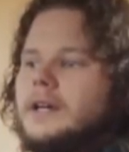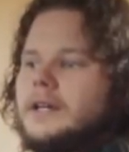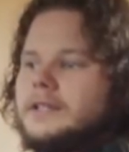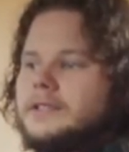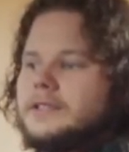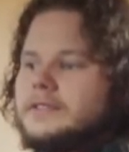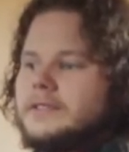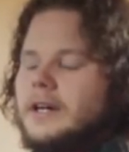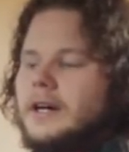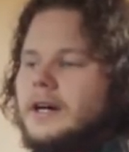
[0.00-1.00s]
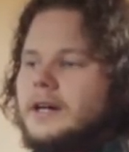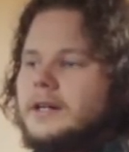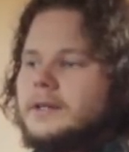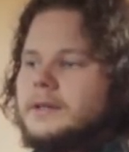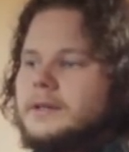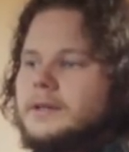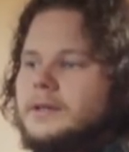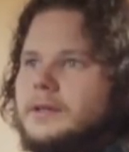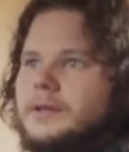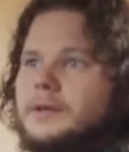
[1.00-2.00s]
and just
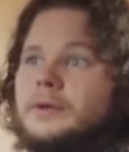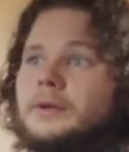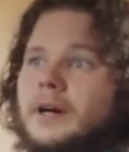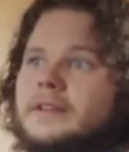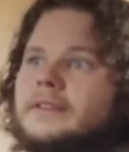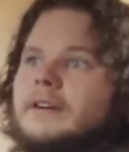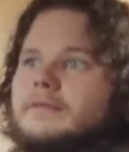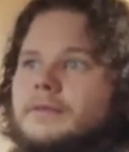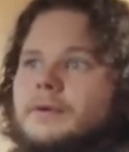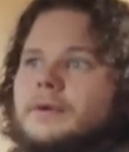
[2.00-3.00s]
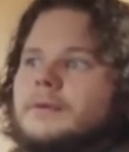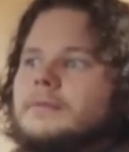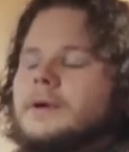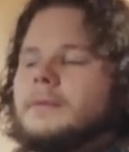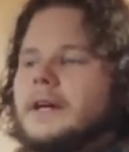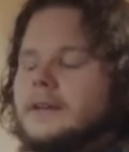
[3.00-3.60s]
utilize that for, you know, my